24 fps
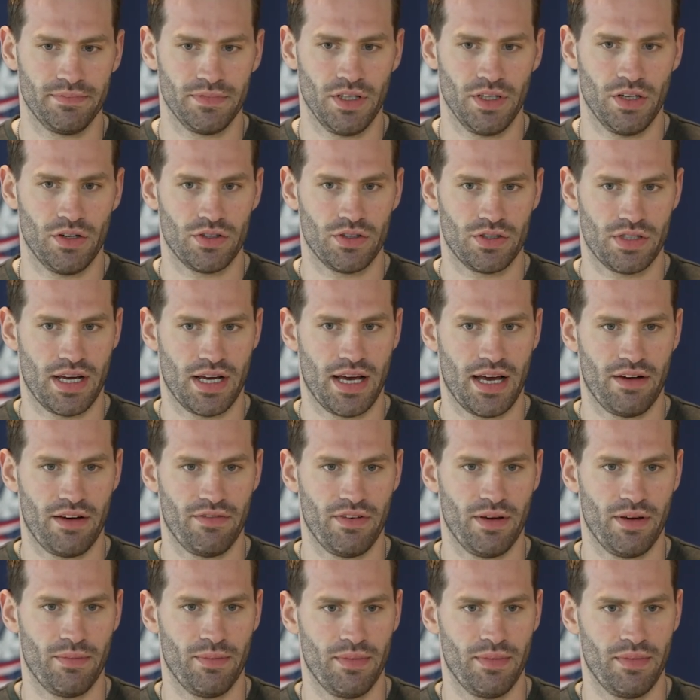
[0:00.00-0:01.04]
you know, to have
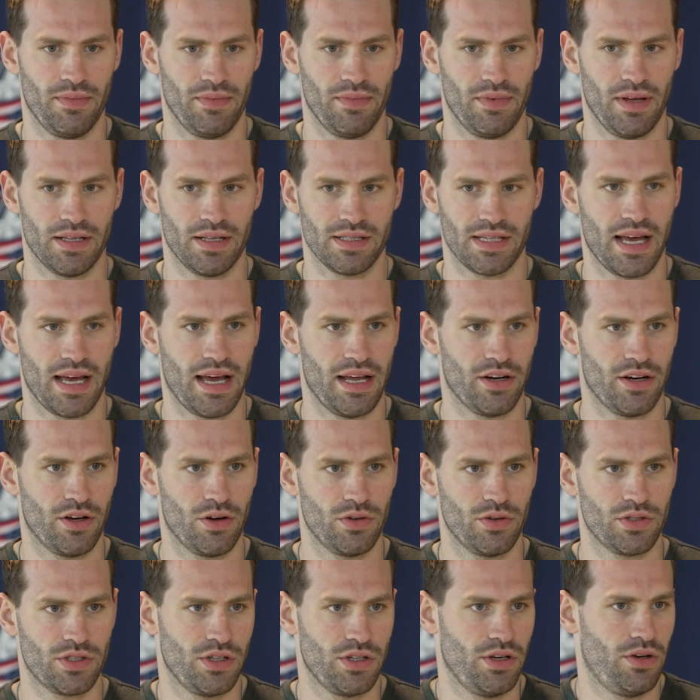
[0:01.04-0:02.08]
him as a head
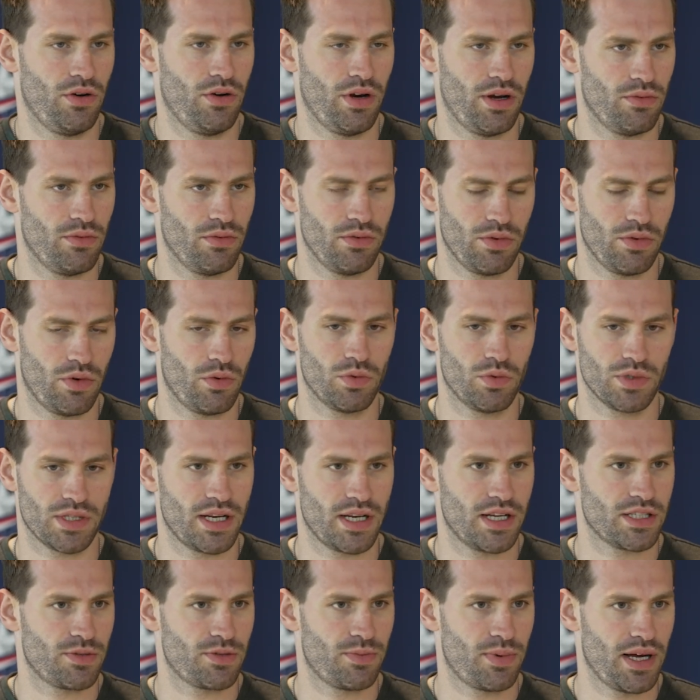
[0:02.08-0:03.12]
coach, you know, I was
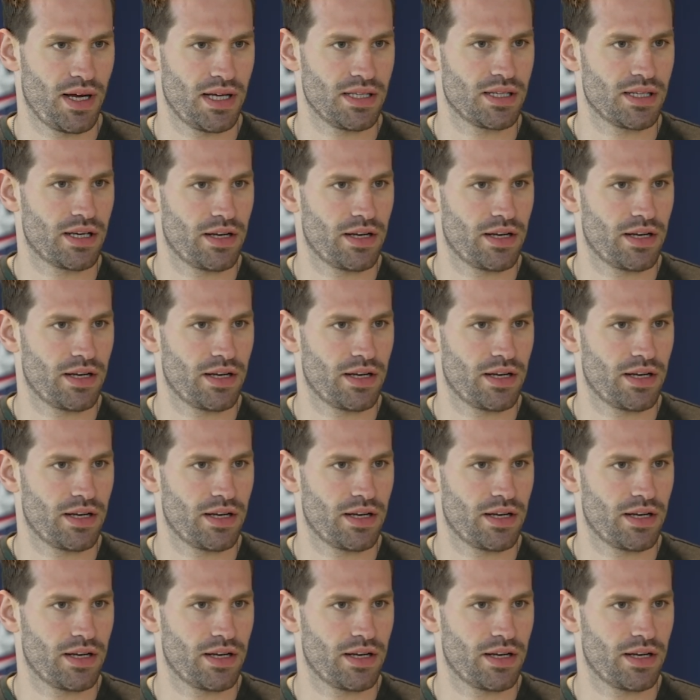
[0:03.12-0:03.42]
not surprised.